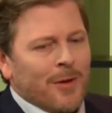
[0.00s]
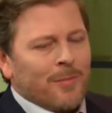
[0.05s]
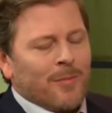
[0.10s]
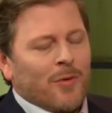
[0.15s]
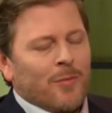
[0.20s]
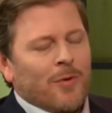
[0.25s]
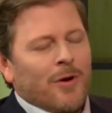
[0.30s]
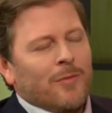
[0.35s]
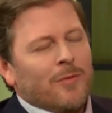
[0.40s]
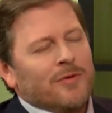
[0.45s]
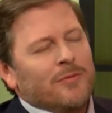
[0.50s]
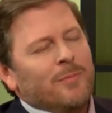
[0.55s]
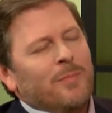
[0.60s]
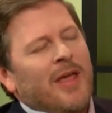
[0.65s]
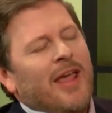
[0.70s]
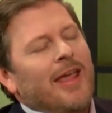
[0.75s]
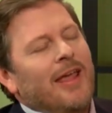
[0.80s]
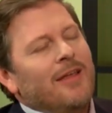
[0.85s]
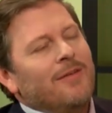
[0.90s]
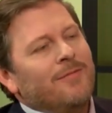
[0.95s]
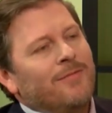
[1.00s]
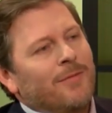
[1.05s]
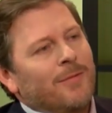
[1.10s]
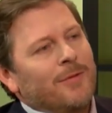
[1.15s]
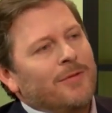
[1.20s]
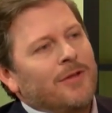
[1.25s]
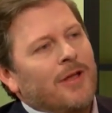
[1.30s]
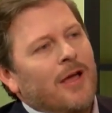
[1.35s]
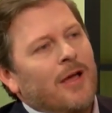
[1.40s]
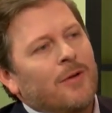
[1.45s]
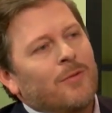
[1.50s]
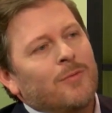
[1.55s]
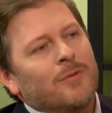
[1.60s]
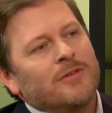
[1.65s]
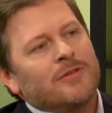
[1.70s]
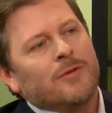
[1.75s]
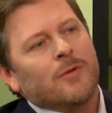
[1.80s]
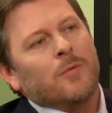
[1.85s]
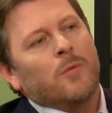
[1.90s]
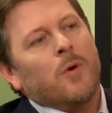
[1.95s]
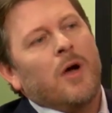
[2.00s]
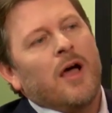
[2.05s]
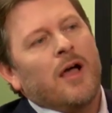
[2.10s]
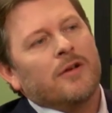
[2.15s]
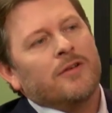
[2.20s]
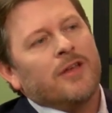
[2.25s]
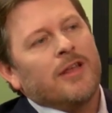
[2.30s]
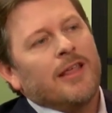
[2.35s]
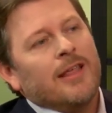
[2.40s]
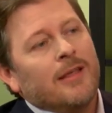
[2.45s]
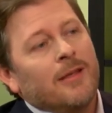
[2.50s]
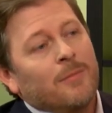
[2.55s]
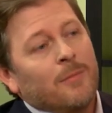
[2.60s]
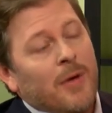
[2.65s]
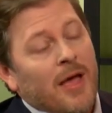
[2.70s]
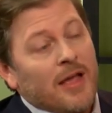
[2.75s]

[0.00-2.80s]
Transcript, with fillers: But what was painful, Doug, was to watch him,